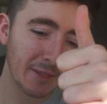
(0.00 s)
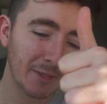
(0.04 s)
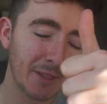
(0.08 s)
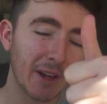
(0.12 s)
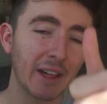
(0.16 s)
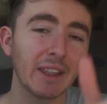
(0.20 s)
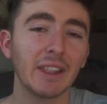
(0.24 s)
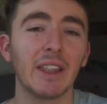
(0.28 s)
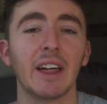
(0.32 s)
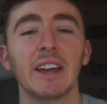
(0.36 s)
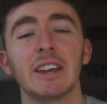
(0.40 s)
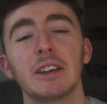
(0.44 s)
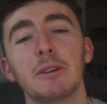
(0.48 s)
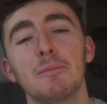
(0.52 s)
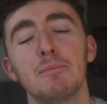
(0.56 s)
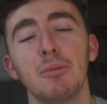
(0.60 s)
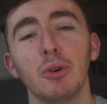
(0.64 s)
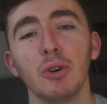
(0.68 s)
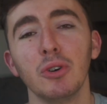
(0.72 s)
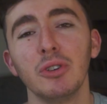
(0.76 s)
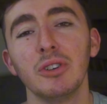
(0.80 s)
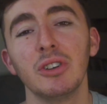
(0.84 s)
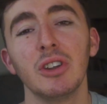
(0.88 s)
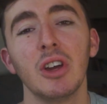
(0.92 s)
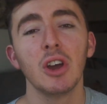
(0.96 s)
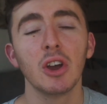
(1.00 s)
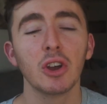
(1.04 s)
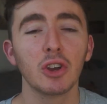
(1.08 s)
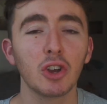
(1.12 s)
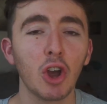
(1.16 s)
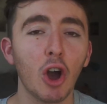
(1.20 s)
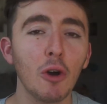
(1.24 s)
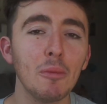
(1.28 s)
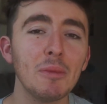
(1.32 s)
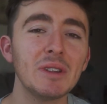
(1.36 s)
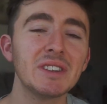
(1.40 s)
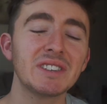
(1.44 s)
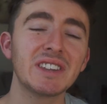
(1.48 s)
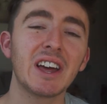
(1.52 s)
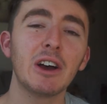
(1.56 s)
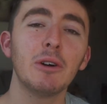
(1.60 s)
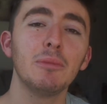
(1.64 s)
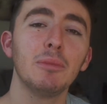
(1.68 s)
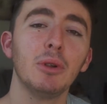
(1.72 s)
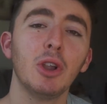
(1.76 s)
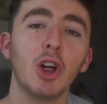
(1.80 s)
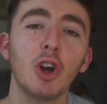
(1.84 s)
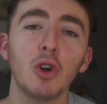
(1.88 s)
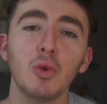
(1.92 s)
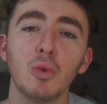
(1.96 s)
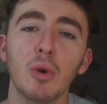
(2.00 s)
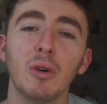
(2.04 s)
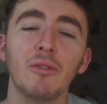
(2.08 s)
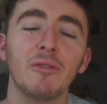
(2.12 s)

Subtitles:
that like button. Comment down below